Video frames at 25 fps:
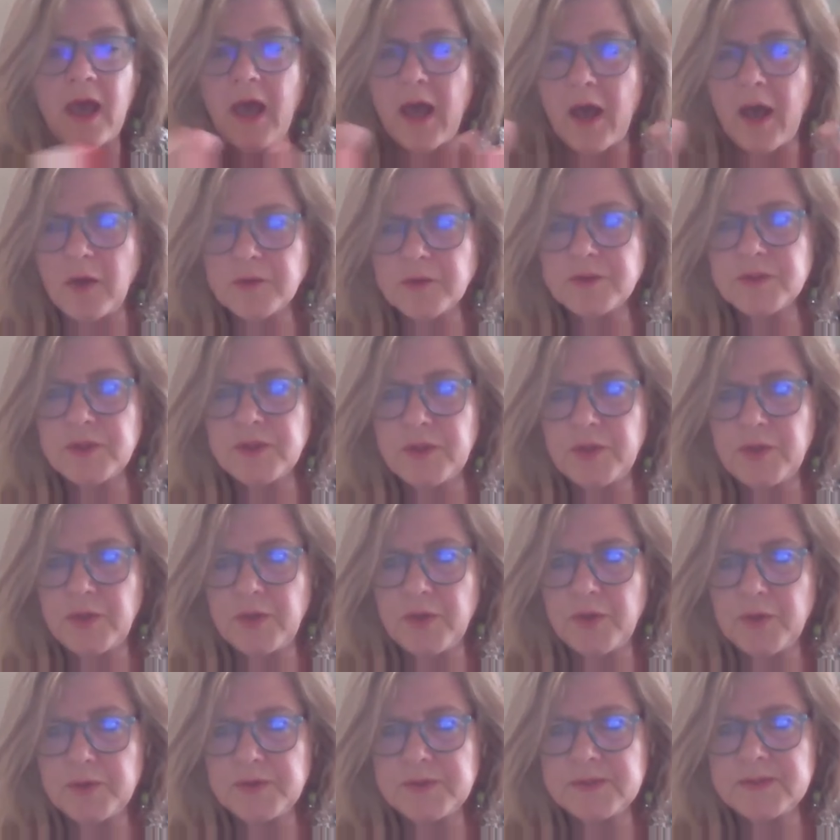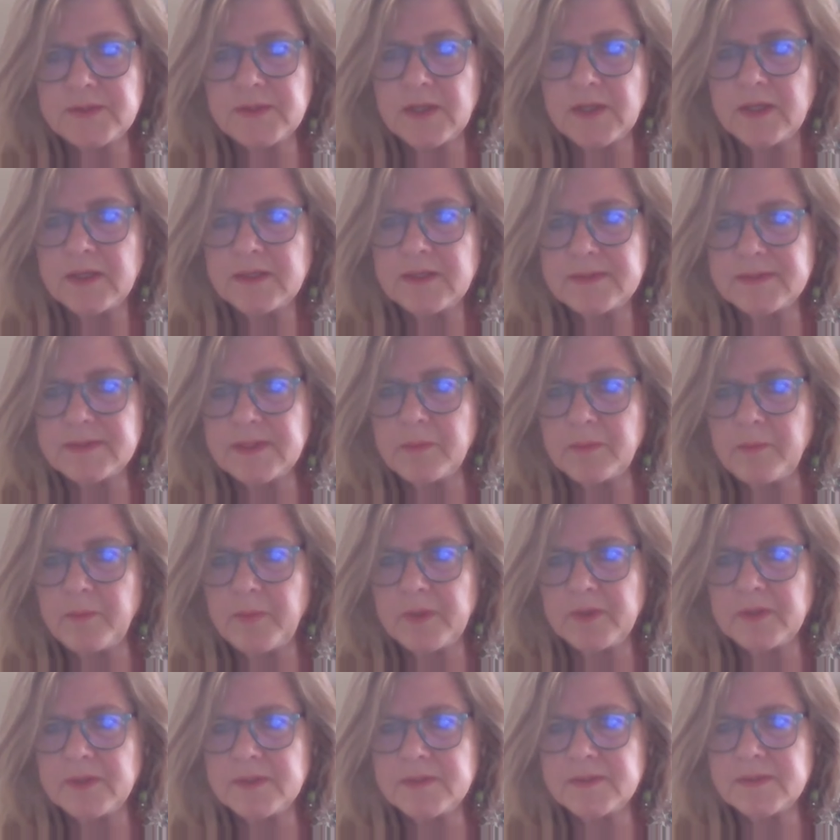how to use
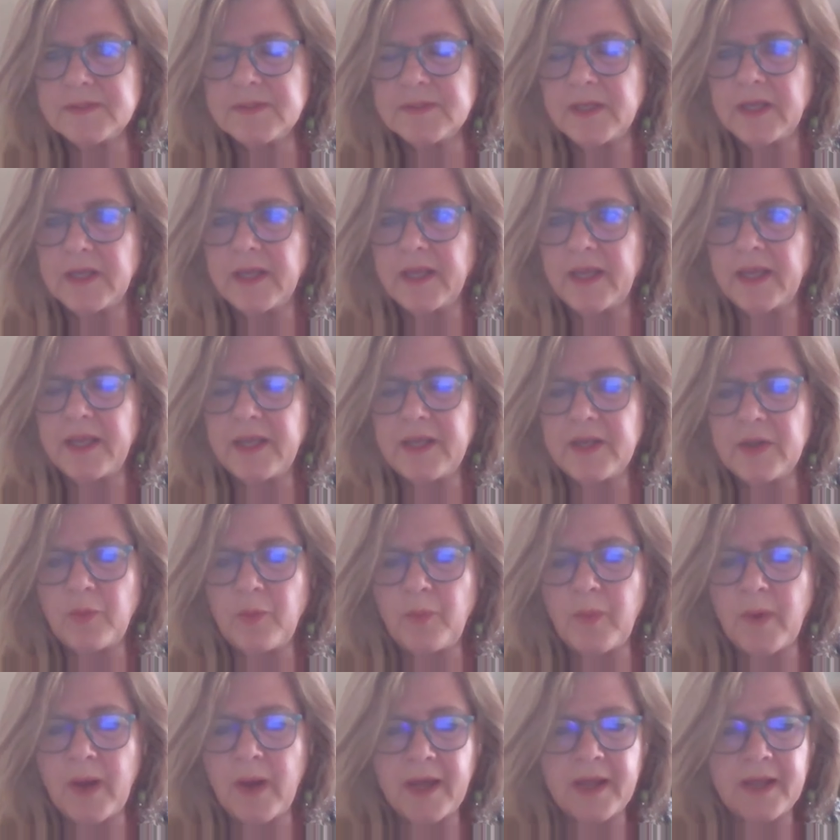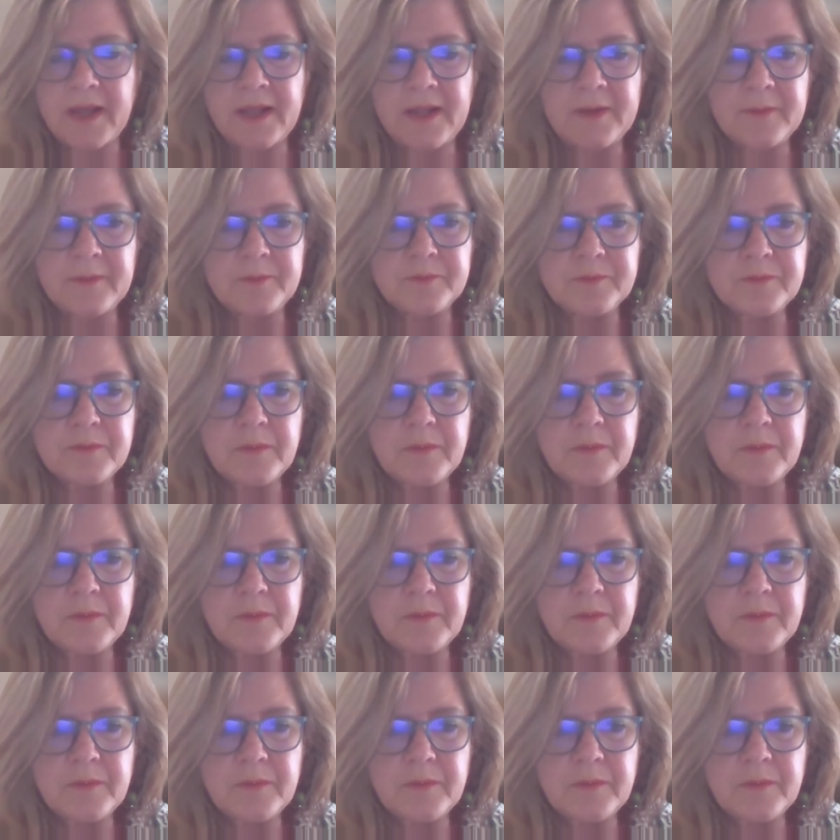symbols in a way